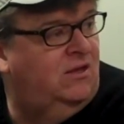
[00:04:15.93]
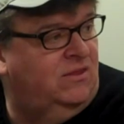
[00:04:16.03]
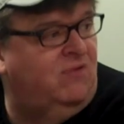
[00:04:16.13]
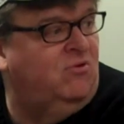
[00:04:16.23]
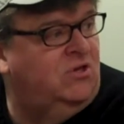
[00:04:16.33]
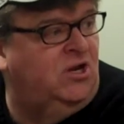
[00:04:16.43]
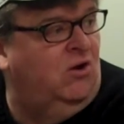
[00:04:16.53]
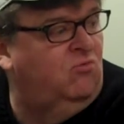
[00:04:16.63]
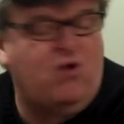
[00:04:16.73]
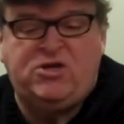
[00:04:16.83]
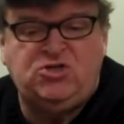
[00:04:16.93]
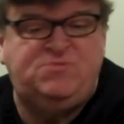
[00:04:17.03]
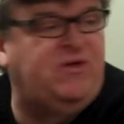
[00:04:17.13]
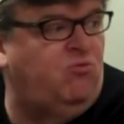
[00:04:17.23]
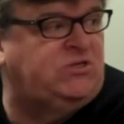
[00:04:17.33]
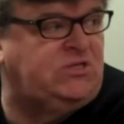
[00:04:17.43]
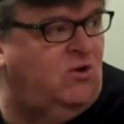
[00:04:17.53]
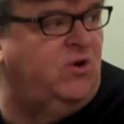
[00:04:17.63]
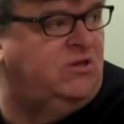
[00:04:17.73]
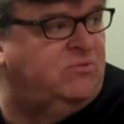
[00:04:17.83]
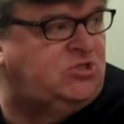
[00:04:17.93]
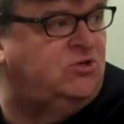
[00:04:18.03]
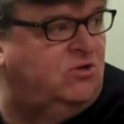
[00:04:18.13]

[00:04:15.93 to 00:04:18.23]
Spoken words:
They were, Roger Smith wasn't going to Mr.